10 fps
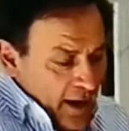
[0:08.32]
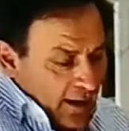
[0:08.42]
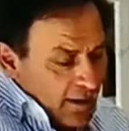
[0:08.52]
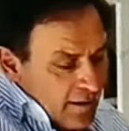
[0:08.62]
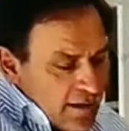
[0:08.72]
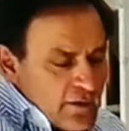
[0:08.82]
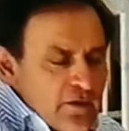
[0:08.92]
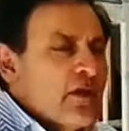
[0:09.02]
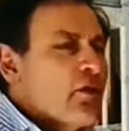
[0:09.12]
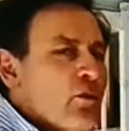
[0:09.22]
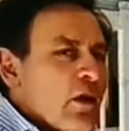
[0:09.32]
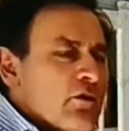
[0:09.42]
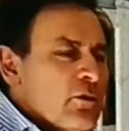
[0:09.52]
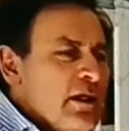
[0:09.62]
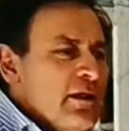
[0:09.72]
And I think the secret
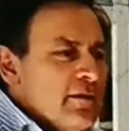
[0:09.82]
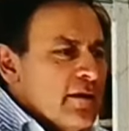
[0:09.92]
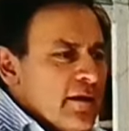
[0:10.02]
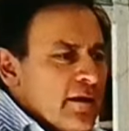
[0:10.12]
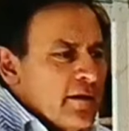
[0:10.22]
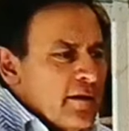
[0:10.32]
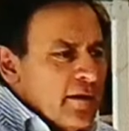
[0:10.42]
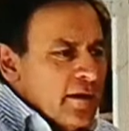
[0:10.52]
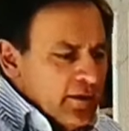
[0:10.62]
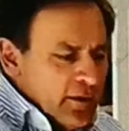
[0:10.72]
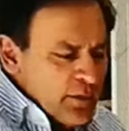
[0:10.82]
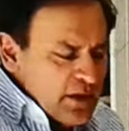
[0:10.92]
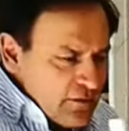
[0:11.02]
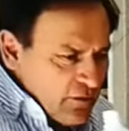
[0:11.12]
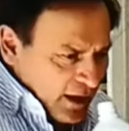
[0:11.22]
was really the
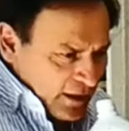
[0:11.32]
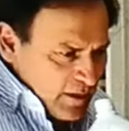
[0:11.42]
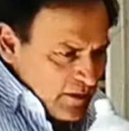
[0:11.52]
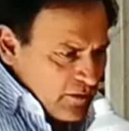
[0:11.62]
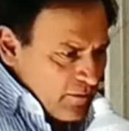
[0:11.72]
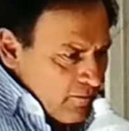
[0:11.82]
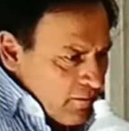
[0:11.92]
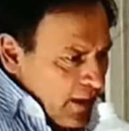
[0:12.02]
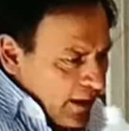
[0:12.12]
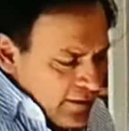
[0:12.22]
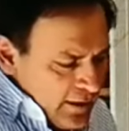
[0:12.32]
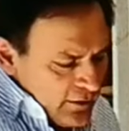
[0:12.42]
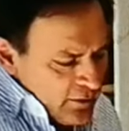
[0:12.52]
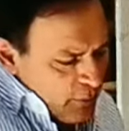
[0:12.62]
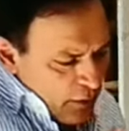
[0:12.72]
breeding vitamins. I think
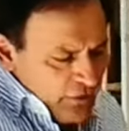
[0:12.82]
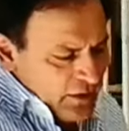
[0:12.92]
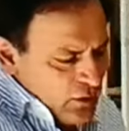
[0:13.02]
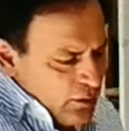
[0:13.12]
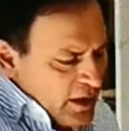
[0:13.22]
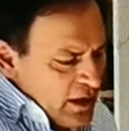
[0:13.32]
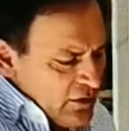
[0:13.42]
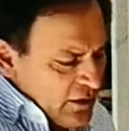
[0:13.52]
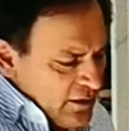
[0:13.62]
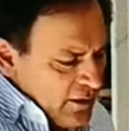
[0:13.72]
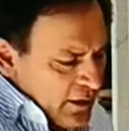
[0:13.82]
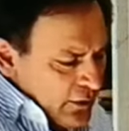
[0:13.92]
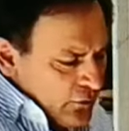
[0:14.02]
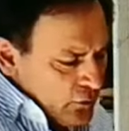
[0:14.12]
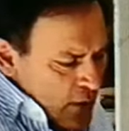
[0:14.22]
it's a perfect combination
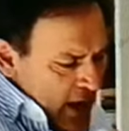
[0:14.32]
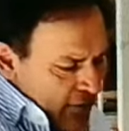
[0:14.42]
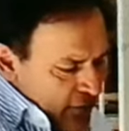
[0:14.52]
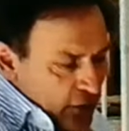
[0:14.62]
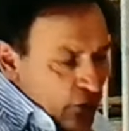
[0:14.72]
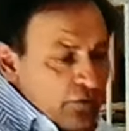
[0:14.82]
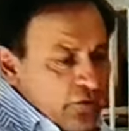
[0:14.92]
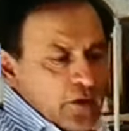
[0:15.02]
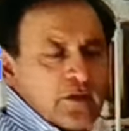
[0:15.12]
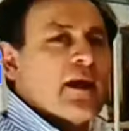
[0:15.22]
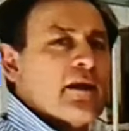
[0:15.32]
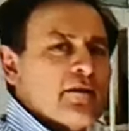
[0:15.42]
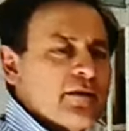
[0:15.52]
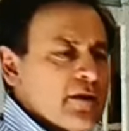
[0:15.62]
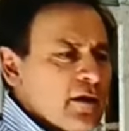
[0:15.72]
to have a good
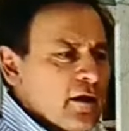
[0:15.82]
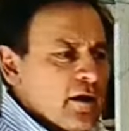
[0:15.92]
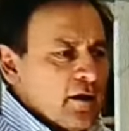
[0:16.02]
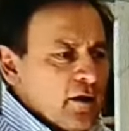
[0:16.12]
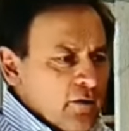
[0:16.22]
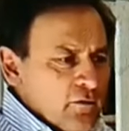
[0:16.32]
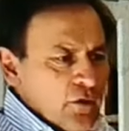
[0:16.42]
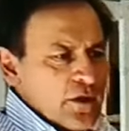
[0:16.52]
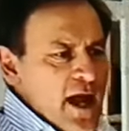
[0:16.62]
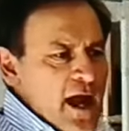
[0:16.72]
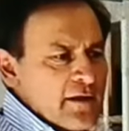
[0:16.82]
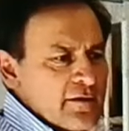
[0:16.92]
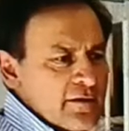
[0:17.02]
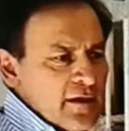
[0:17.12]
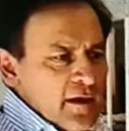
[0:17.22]
fertilizing for the
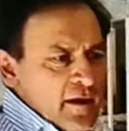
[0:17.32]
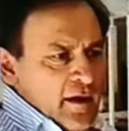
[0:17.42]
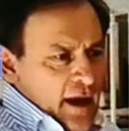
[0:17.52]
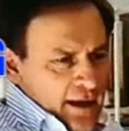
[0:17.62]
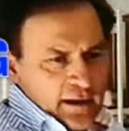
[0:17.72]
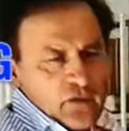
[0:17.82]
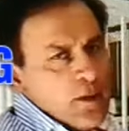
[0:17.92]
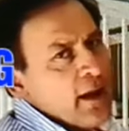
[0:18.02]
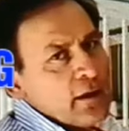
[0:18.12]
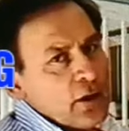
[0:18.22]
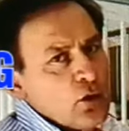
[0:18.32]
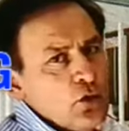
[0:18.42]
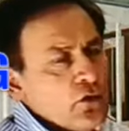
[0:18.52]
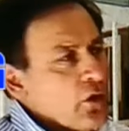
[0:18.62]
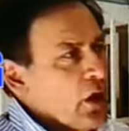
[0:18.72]
eggs, and as well a
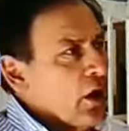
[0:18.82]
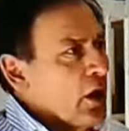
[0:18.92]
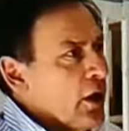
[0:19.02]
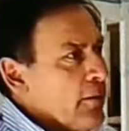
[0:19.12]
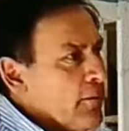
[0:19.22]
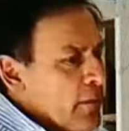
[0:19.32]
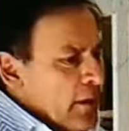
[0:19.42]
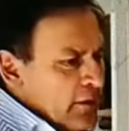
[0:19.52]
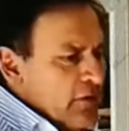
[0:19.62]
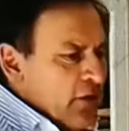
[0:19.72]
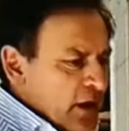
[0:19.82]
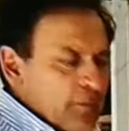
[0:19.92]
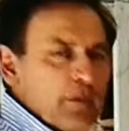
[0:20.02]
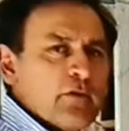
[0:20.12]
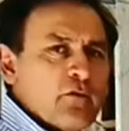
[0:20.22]
good
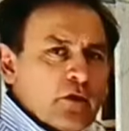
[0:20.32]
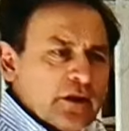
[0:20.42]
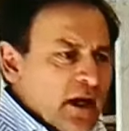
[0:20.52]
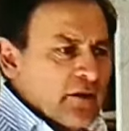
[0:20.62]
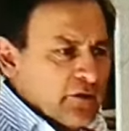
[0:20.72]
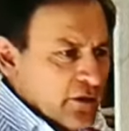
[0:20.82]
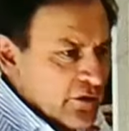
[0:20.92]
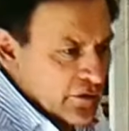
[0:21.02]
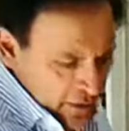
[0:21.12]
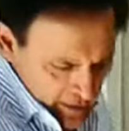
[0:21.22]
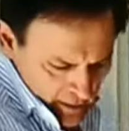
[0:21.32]
development for the youngsters.